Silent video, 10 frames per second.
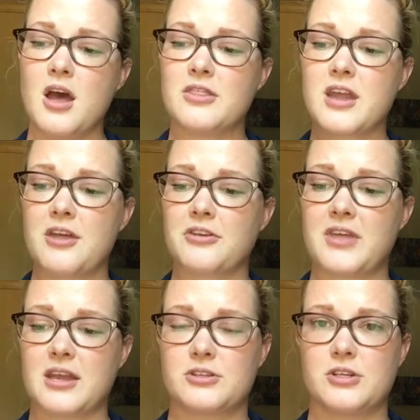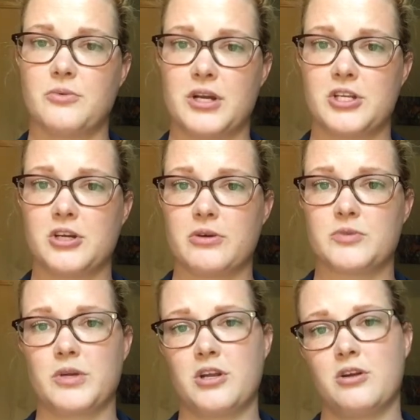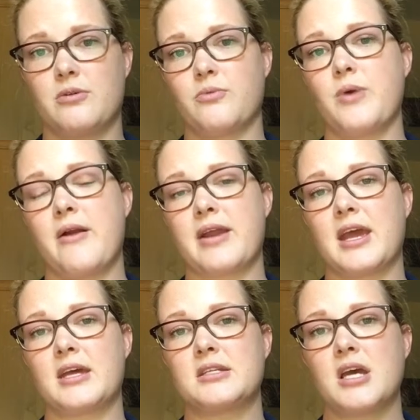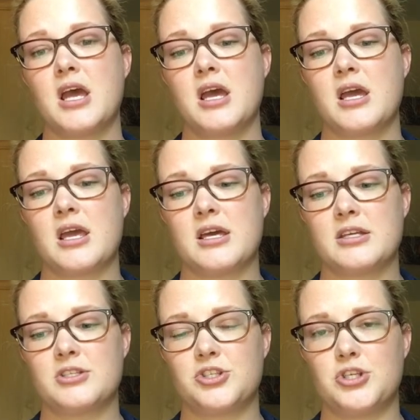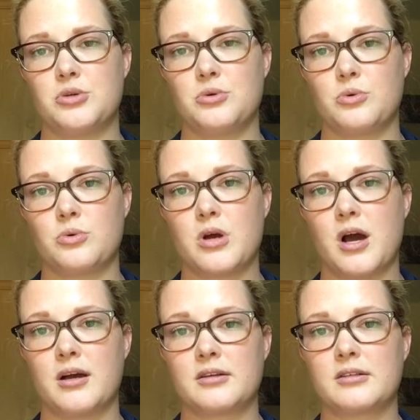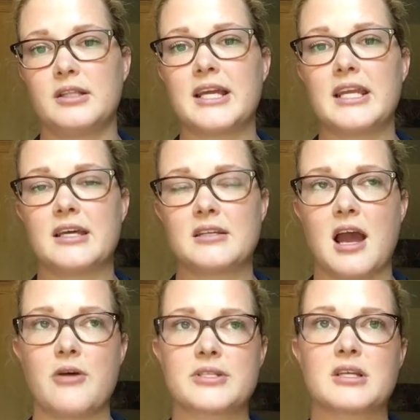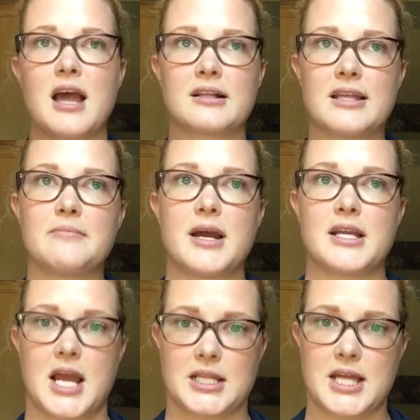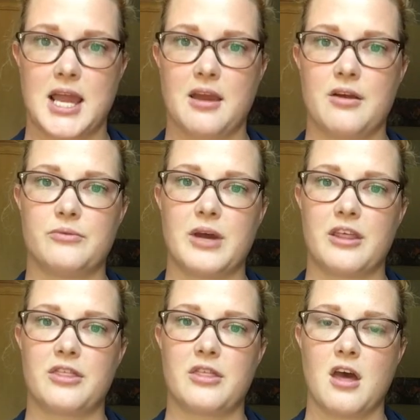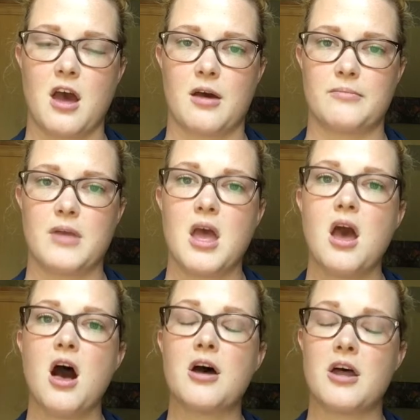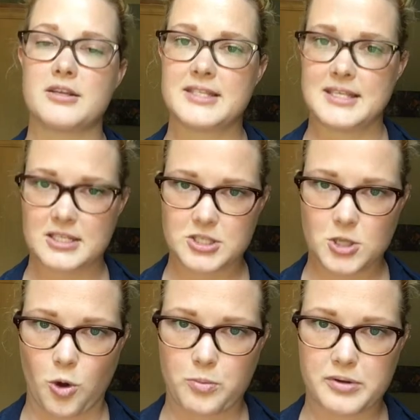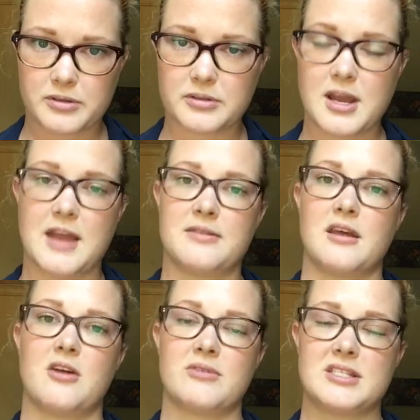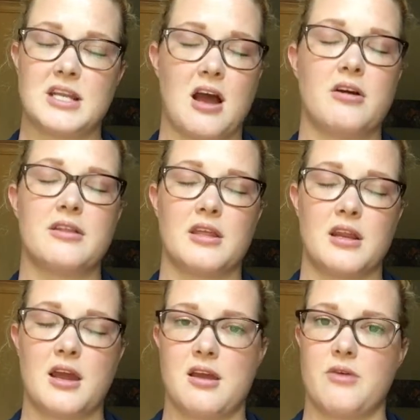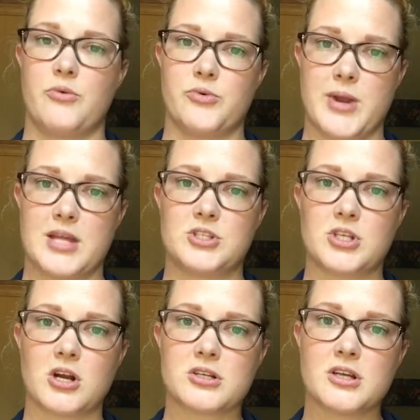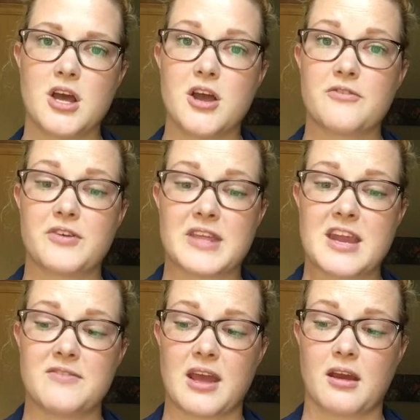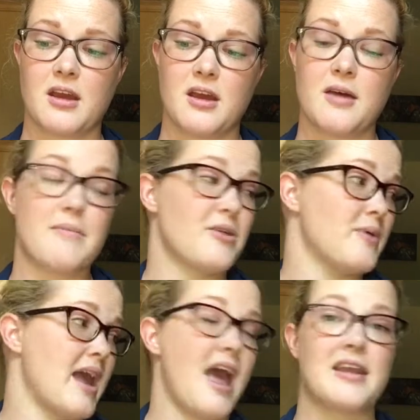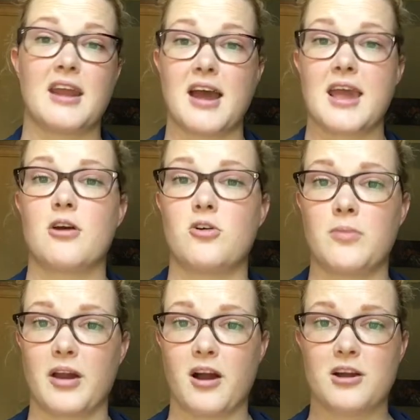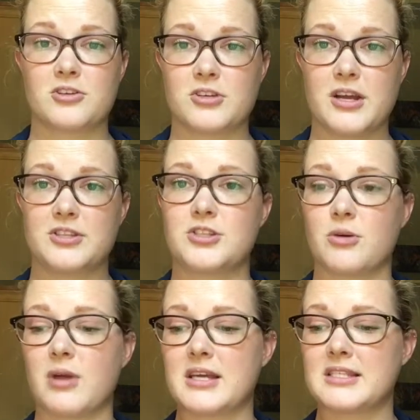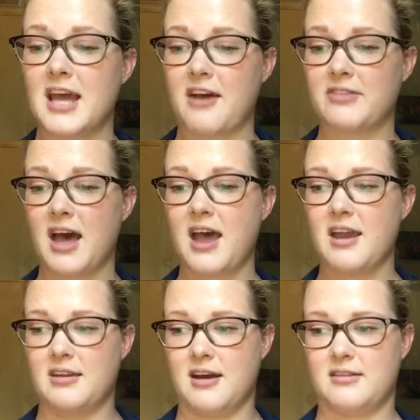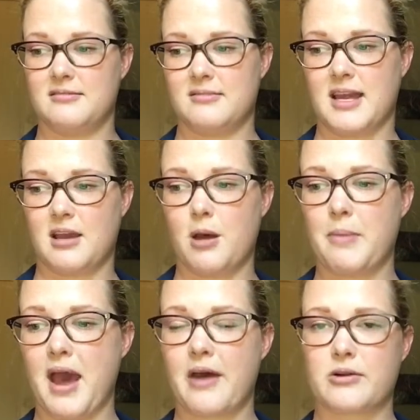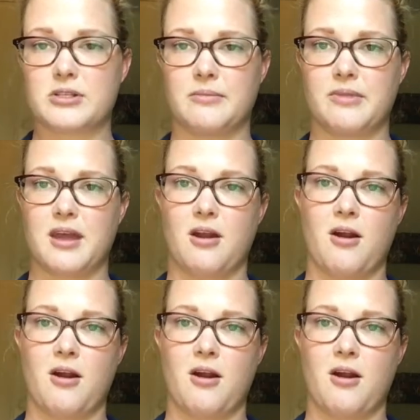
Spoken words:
The other thing you want to do is when you're wearing it is to clean it. I clean mine nightly with an unscented soap, and then I rinse it out, and then I will reinsert for the evening. By the way, at night, oh my gosh, it's so nice to have that and not like a pad or something,